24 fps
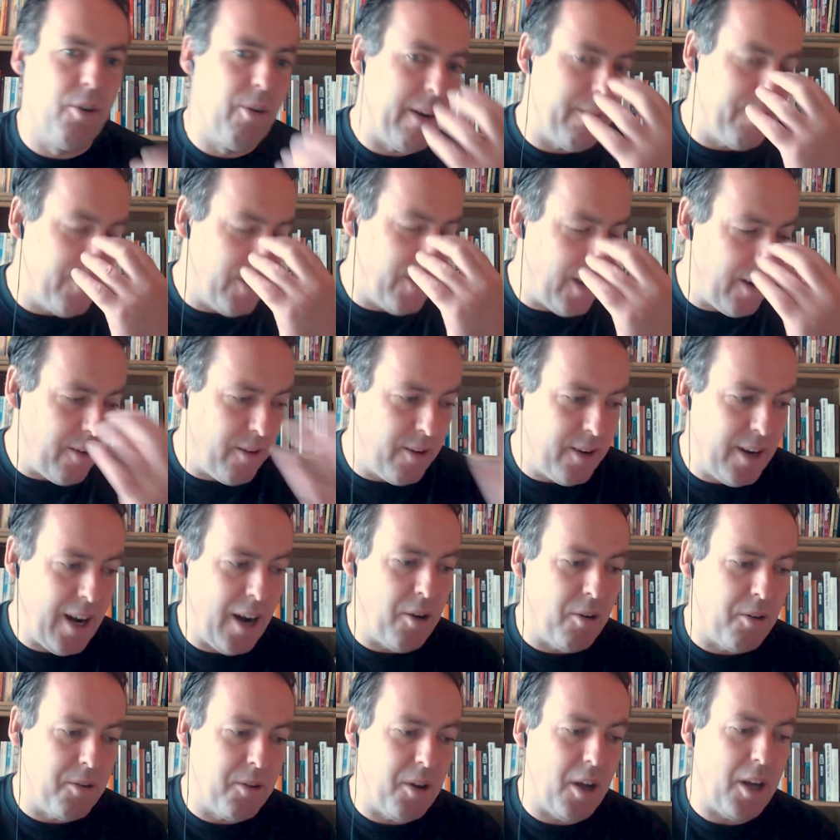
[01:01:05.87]
have
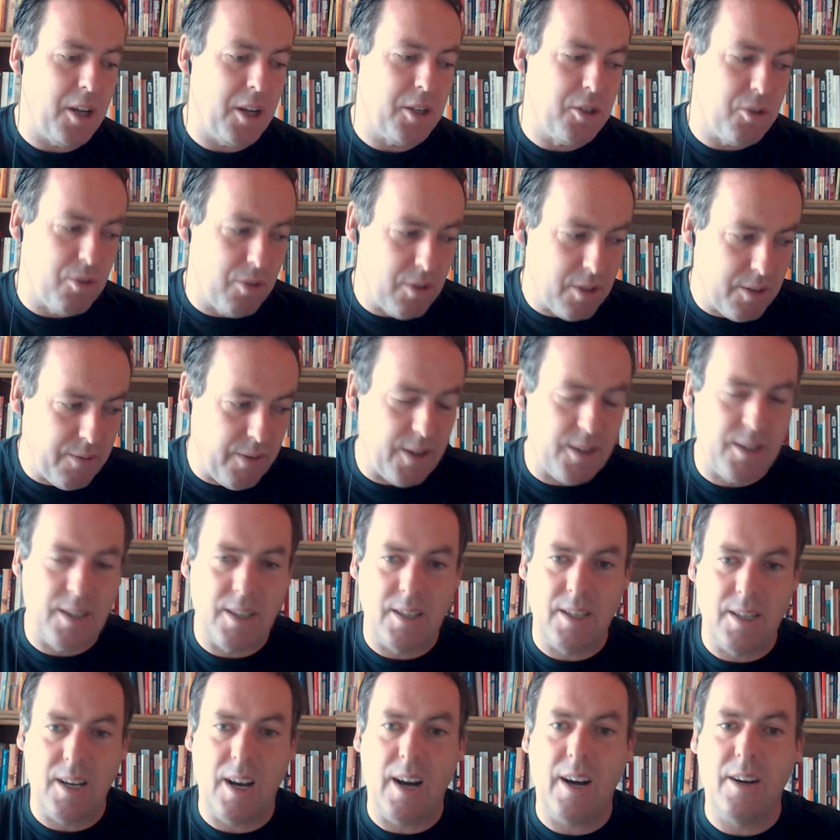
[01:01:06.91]
narrow nostrils
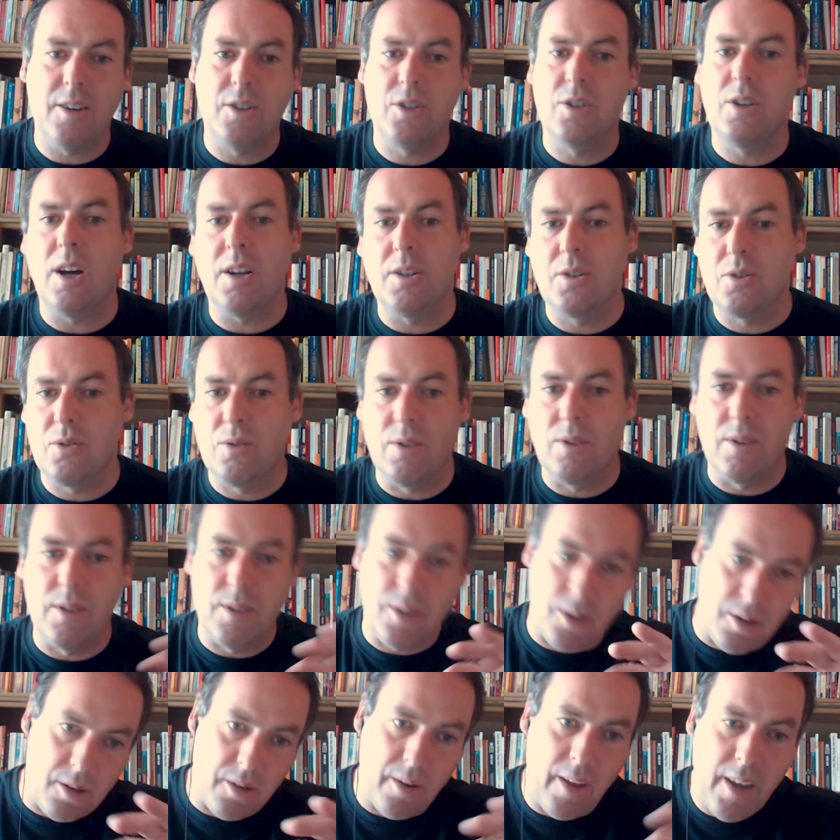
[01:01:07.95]
versus large nostrils,
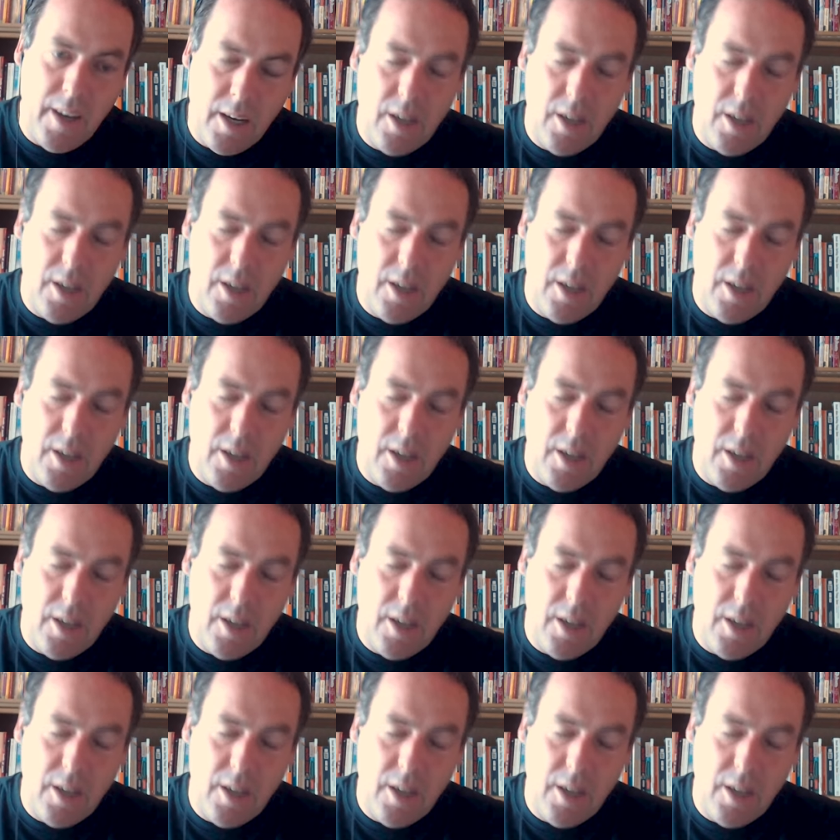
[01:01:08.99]
or,